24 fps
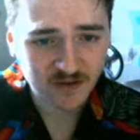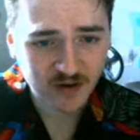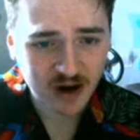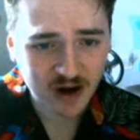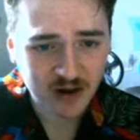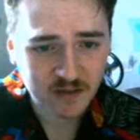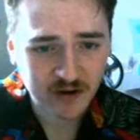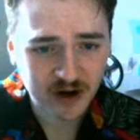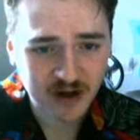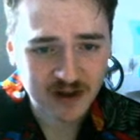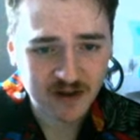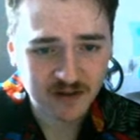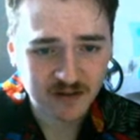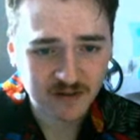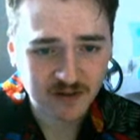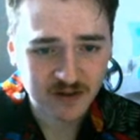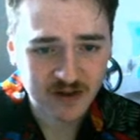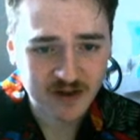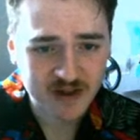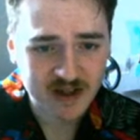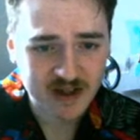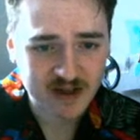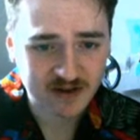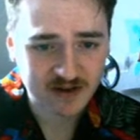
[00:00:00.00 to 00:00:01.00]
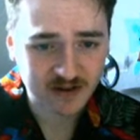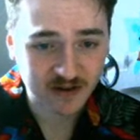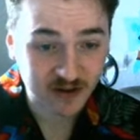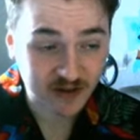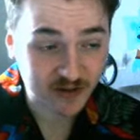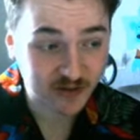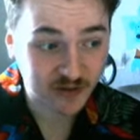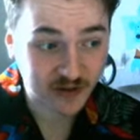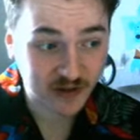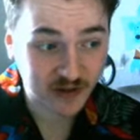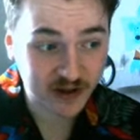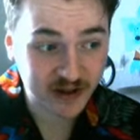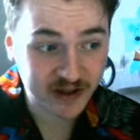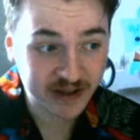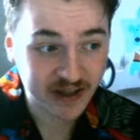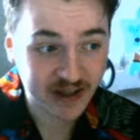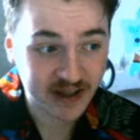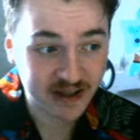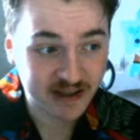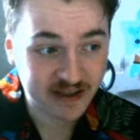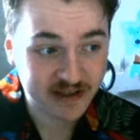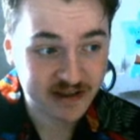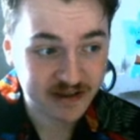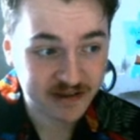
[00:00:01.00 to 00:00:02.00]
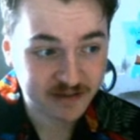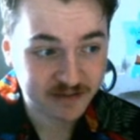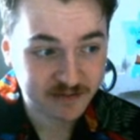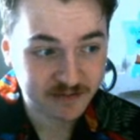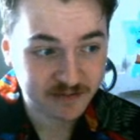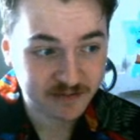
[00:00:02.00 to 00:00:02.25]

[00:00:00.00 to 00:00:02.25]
frame rate differences look really neat.